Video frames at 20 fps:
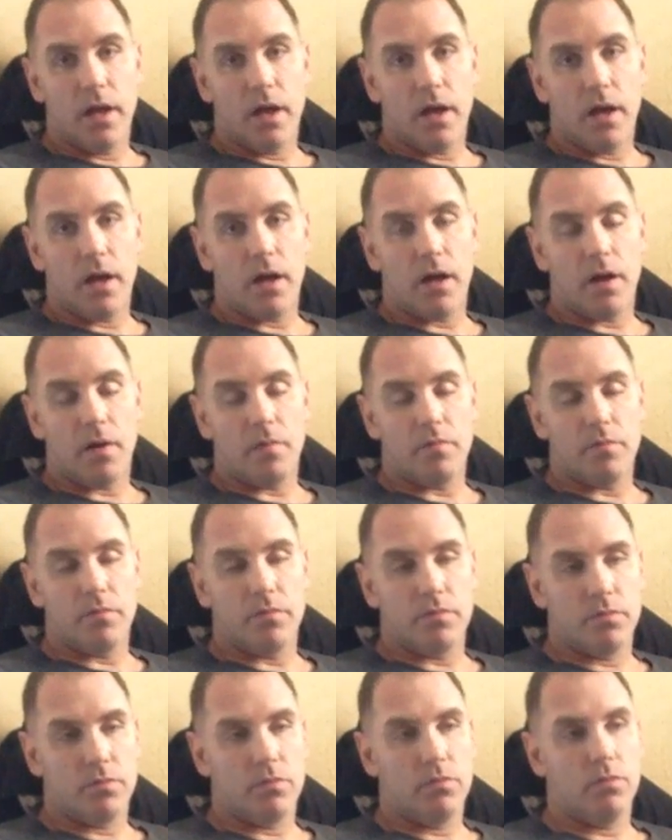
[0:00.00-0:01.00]

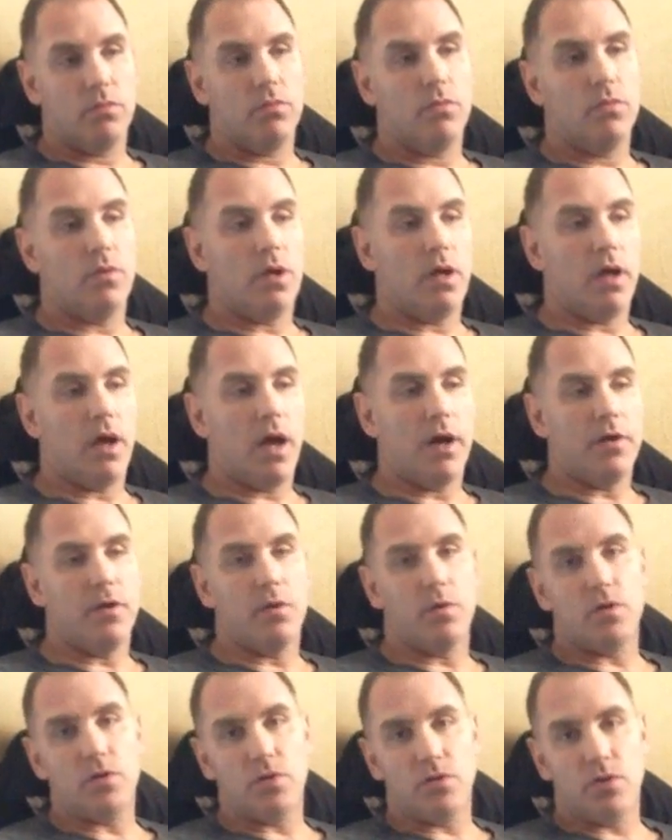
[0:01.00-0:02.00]
I know
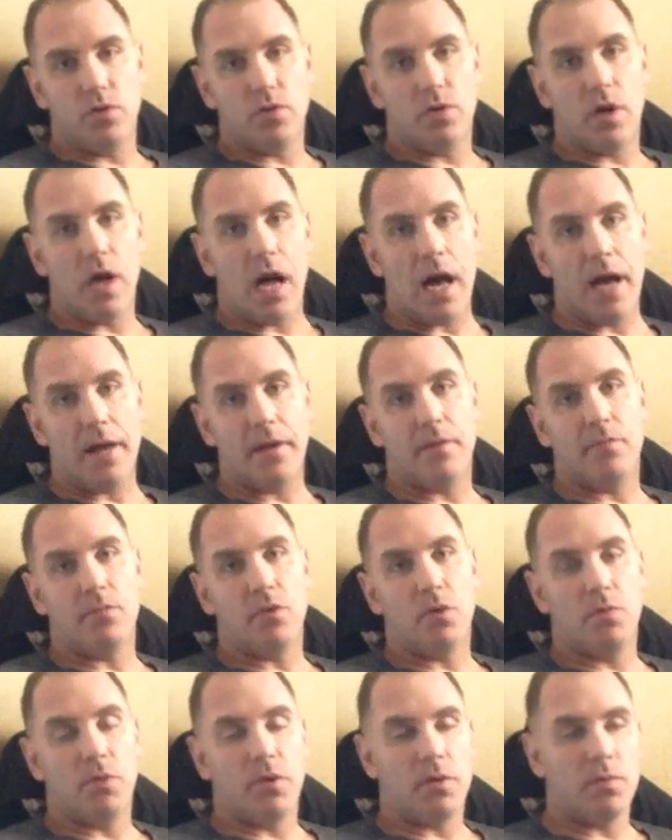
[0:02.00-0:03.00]
what you'll do. You'll hide him.
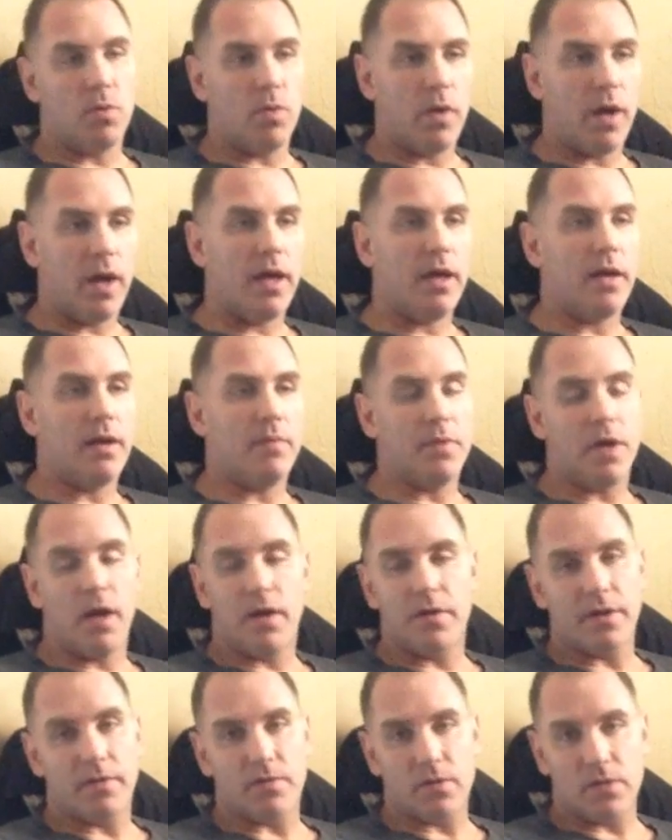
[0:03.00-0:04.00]
You'll put him away, and
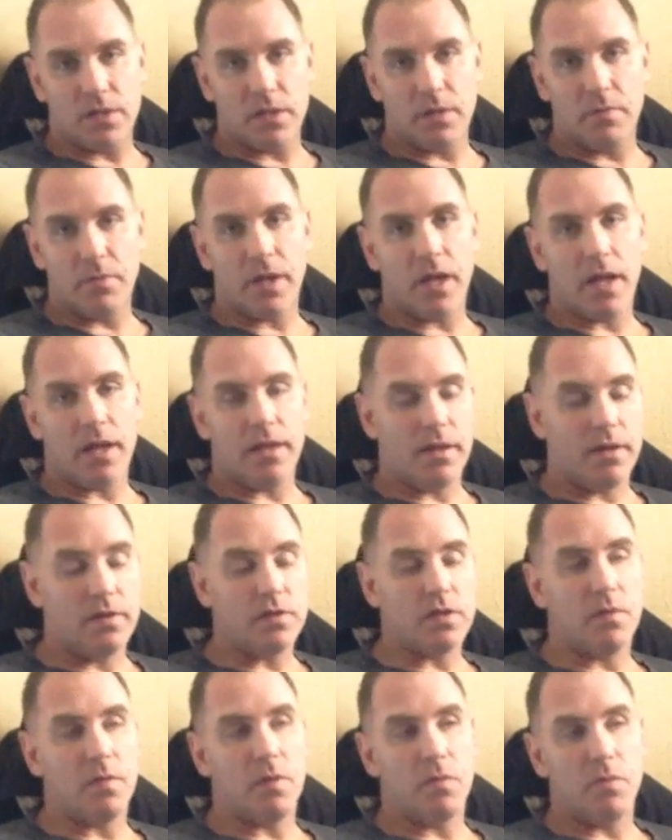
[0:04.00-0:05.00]
I'll never see him again. And then he's
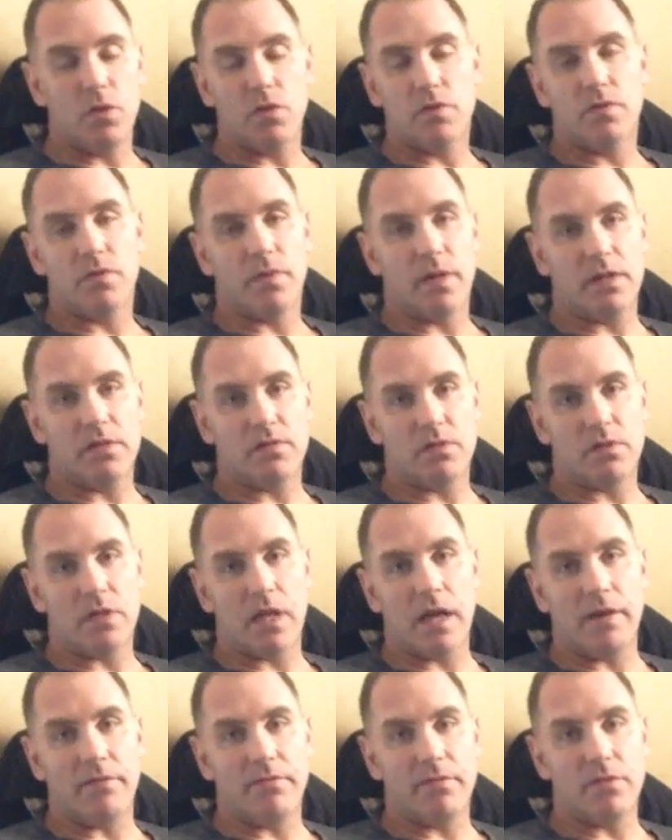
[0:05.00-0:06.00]
going to be abused for the rest of his
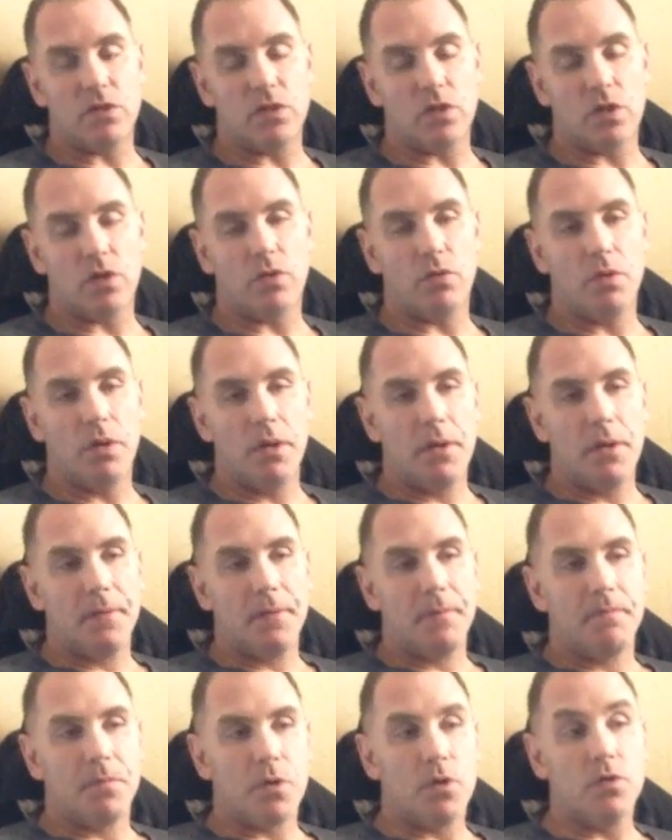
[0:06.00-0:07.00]
life. And so,
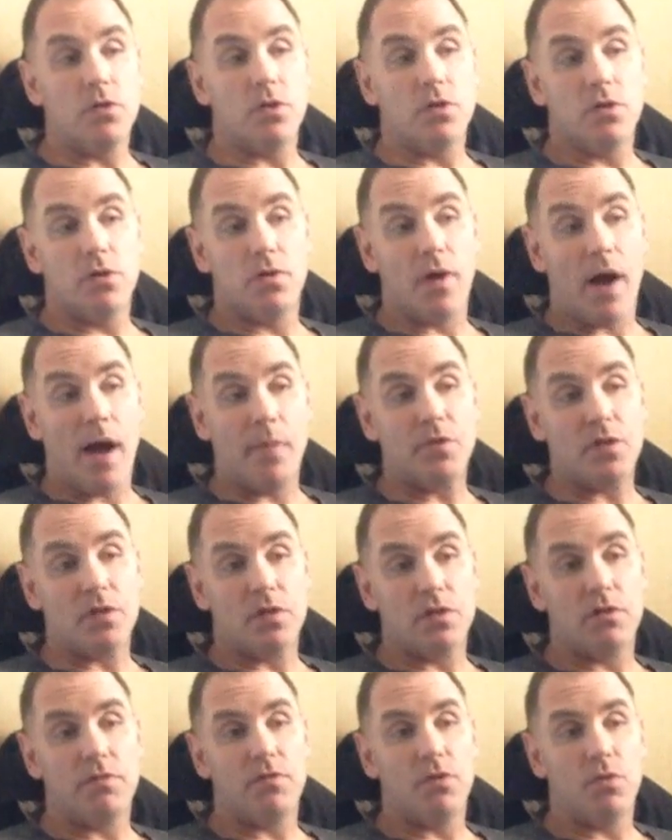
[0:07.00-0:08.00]
those are your two
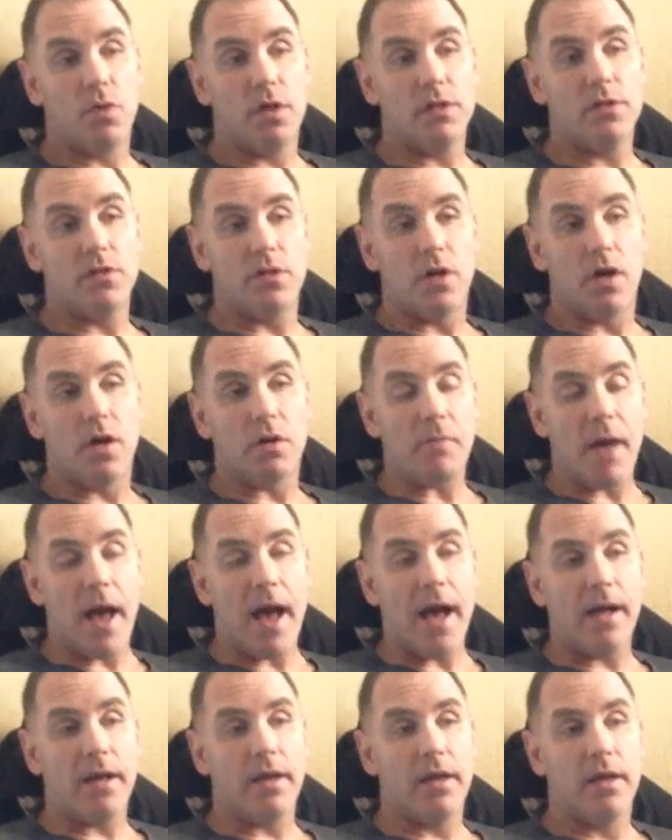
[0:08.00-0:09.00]
options. If you want the dog
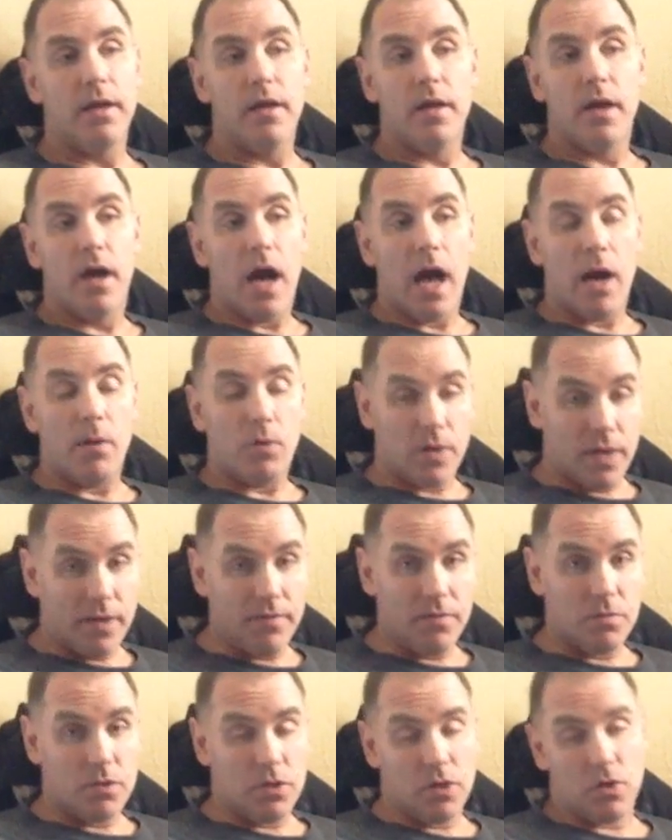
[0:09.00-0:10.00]
back, I will give
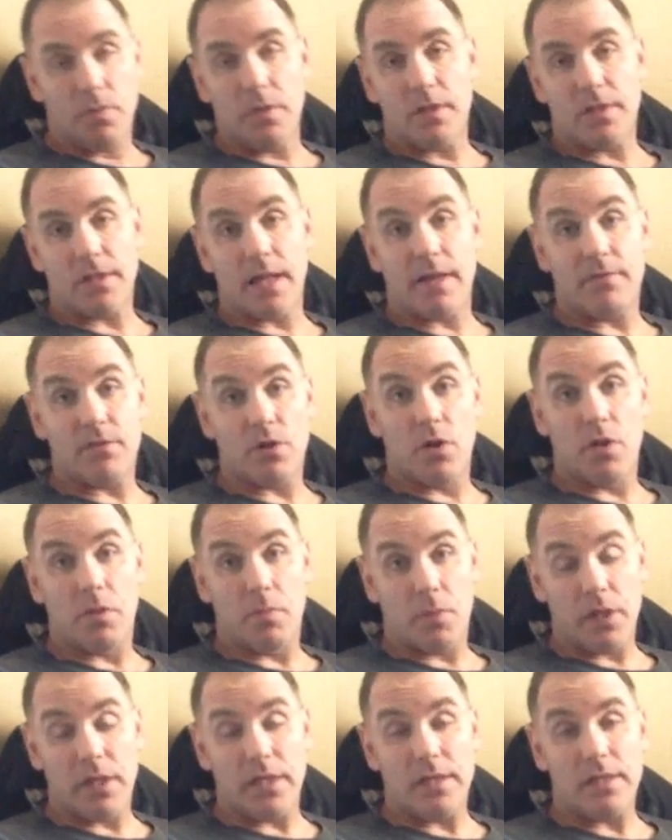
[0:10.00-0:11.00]
him to you, but it's going to have to go to the
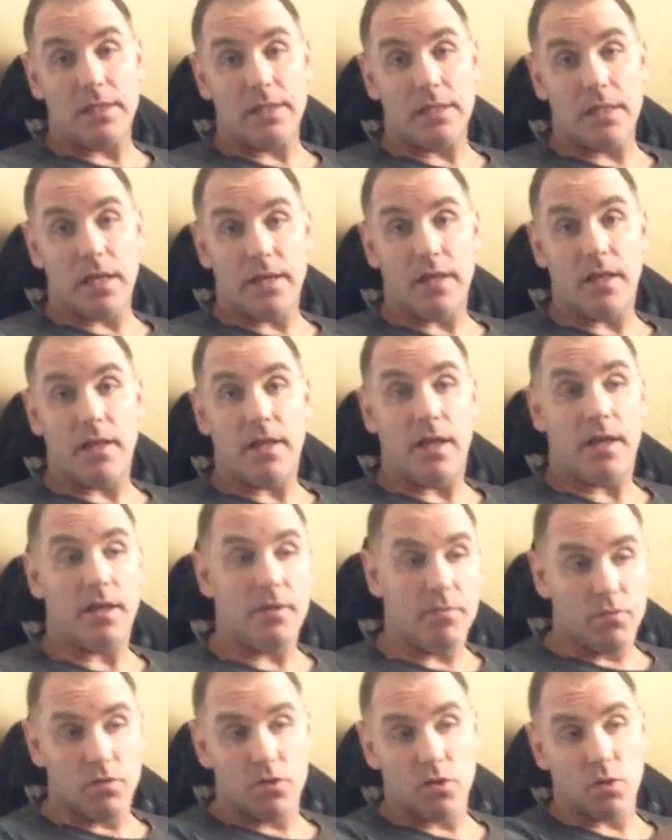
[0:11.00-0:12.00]
police, and then they
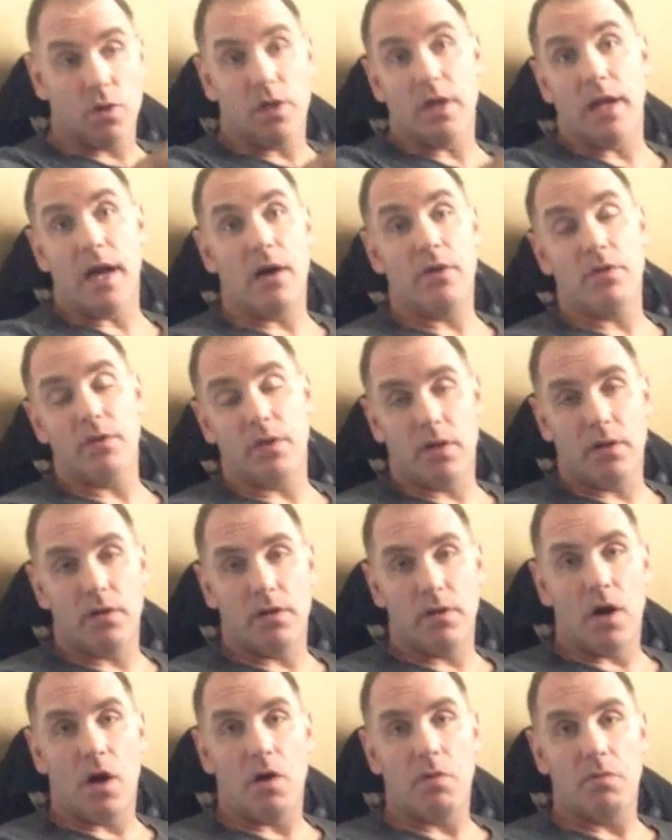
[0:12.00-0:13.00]
can sort it out.
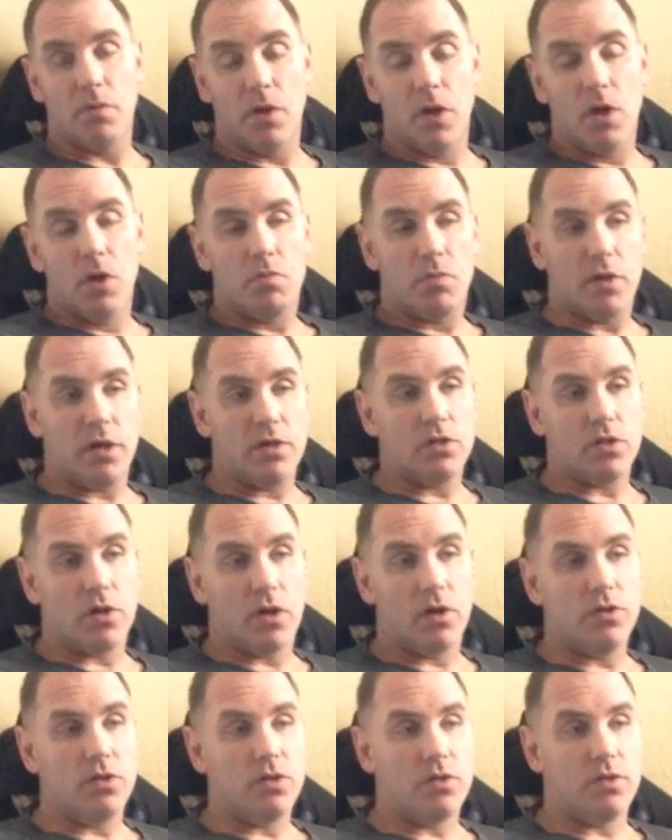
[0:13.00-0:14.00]
And I'll press
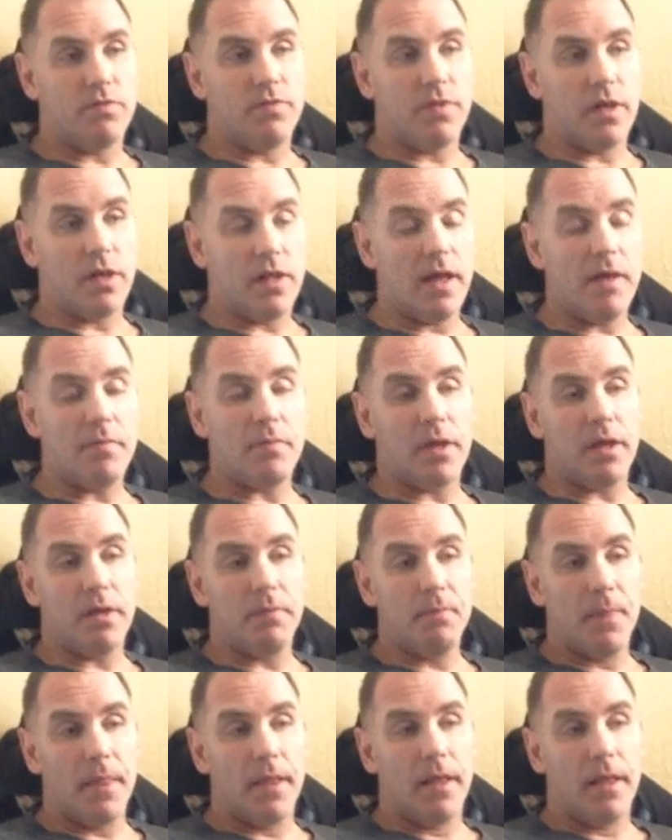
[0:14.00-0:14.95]
charges if they let me.